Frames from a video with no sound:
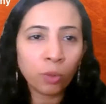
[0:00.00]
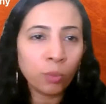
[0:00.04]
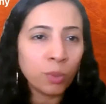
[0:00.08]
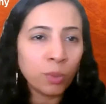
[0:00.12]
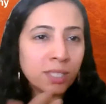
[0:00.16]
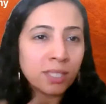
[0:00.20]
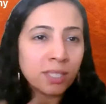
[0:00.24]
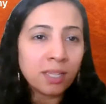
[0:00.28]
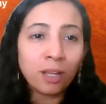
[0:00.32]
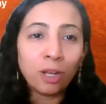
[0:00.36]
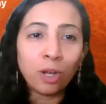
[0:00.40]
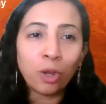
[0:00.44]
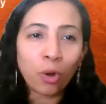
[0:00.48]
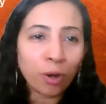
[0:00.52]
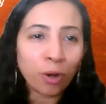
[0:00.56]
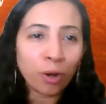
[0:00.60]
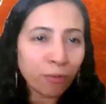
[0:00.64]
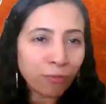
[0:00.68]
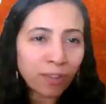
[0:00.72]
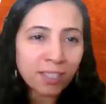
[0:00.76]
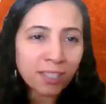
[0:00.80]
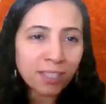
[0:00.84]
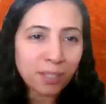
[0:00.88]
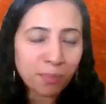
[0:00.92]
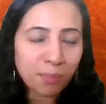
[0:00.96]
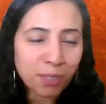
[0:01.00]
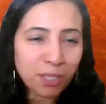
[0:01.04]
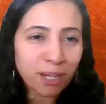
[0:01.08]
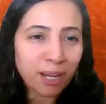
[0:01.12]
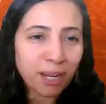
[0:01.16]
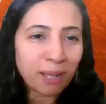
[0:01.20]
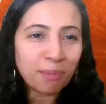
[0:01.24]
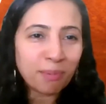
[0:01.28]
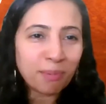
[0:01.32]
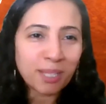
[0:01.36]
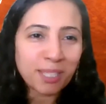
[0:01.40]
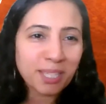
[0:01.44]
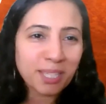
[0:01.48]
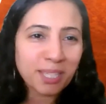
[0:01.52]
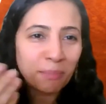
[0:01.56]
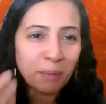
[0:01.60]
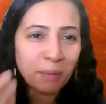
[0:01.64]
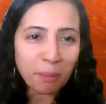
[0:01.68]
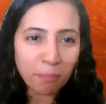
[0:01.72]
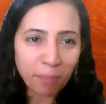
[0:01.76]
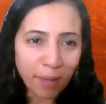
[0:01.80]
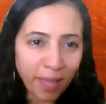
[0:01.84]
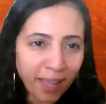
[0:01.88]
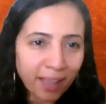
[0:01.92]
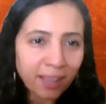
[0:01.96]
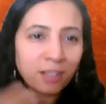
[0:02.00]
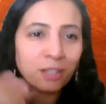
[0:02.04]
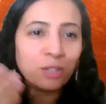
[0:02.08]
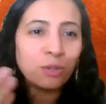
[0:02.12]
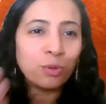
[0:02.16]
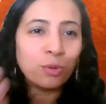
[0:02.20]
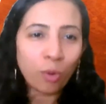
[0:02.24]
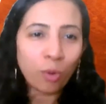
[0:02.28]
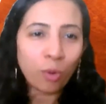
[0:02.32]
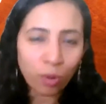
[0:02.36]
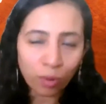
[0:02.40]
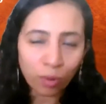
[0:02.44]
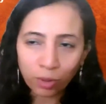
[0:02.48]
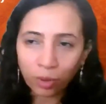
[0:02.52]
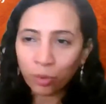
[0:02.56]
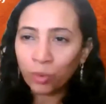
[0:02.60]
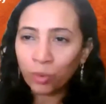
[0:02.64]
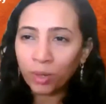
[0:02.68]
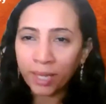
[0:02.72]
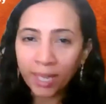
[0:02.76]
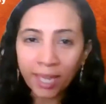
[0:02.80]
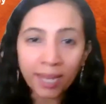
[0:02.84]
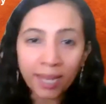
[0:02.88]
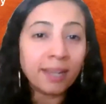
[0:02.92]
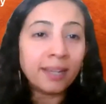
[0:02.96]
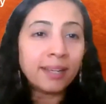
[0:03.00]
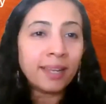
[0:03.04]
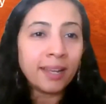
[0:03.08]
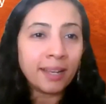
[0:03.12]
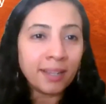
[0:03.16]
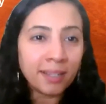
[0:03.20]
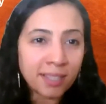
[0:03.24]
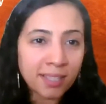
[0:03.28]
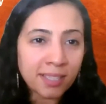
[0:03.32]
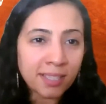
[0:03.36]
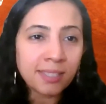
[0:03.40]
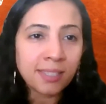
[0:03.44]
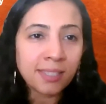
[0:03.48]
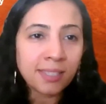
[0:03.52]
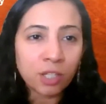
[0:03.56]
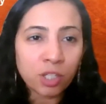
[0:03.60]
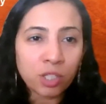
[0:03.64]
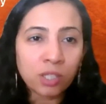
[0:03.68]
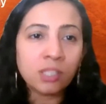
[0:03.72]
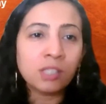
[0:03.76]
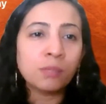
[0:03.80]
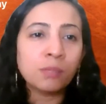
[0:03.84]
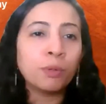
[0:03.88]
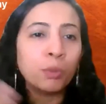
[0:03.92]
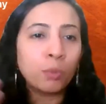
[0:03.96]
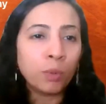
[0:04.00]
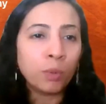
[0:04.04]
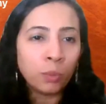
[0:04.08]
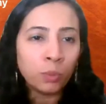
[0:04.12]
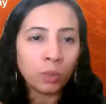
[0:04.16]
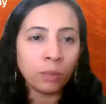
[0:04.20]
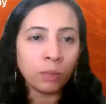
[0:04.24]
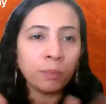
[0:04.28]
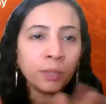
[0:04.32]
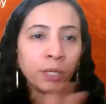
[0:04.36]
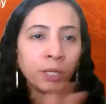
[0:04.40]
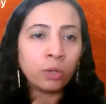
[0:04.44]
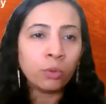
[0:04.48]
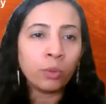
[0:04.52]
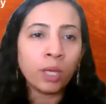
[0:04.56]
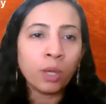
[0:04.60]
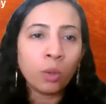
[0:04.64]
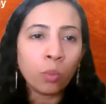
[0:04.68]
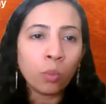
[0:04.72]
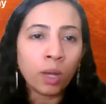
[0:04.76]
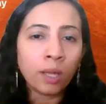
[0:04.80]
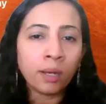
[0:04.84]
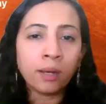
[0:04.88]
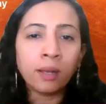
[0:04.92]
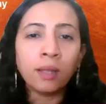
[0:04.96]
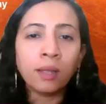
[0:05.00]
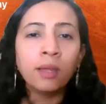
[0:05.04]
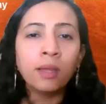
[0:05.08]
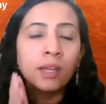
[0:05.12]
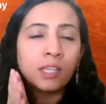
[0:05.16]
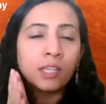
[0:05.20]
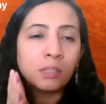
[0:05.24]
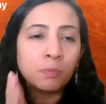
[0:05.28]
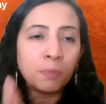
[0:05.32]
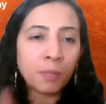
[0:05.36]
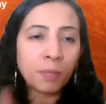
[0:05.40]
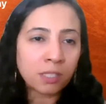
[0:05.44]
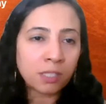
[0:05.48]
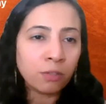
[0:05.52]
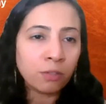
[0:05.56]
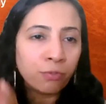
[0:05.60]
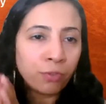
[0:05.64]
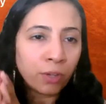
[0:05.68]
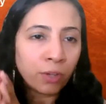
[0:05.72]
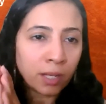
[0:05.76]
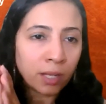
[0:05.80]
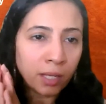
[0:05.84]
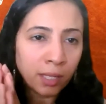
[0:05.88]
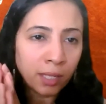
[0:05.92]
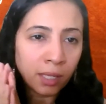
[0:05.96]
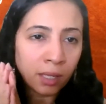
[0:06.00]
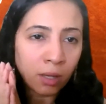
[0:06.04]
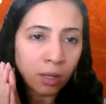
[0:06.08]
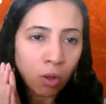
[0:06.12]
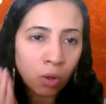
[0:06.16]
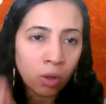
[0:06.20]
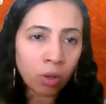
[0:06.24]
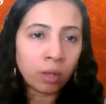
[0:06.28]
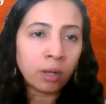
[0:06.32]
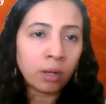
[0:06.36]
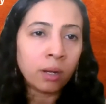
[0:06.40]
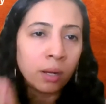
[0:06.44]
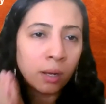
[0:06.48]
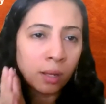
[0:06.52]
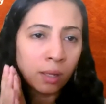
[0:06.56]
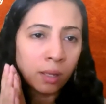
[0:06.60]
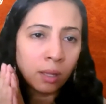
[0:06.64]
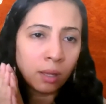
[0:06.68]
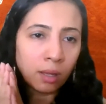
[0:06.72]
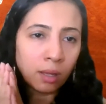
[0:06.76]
we see a lot of our subscribers coming back to again attend these sessions, but we will be doing one specifically on